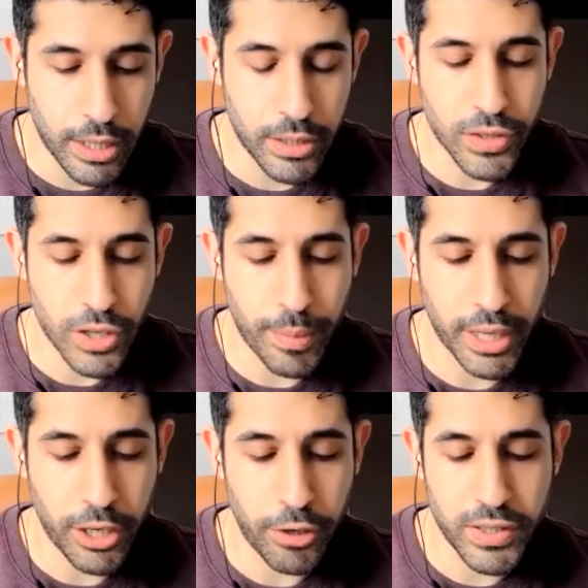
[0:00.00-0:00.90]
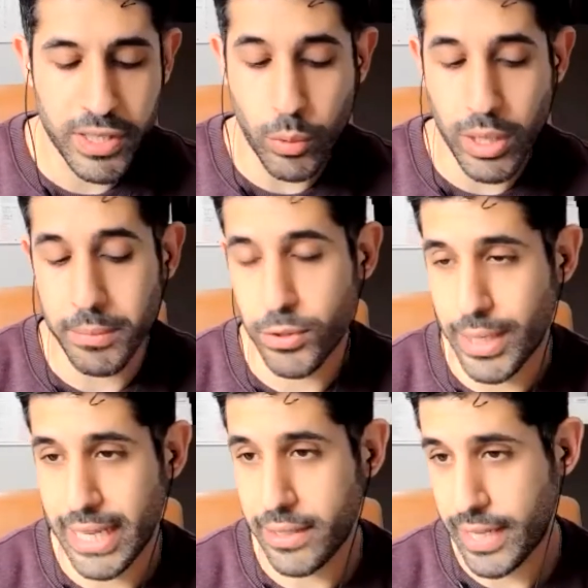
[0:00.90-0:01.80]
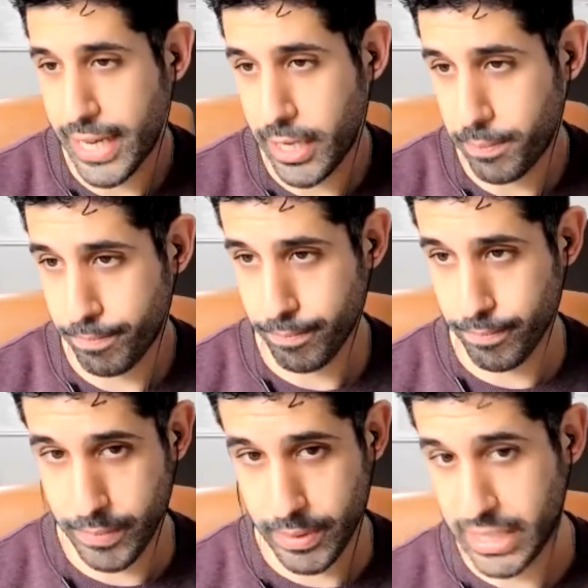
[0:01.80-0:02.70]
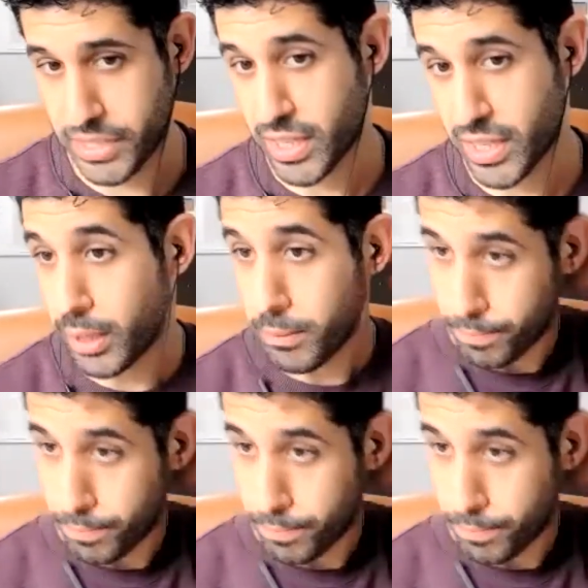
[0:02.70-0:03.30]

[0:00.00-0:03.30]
So my curacy will come to an end here this summer.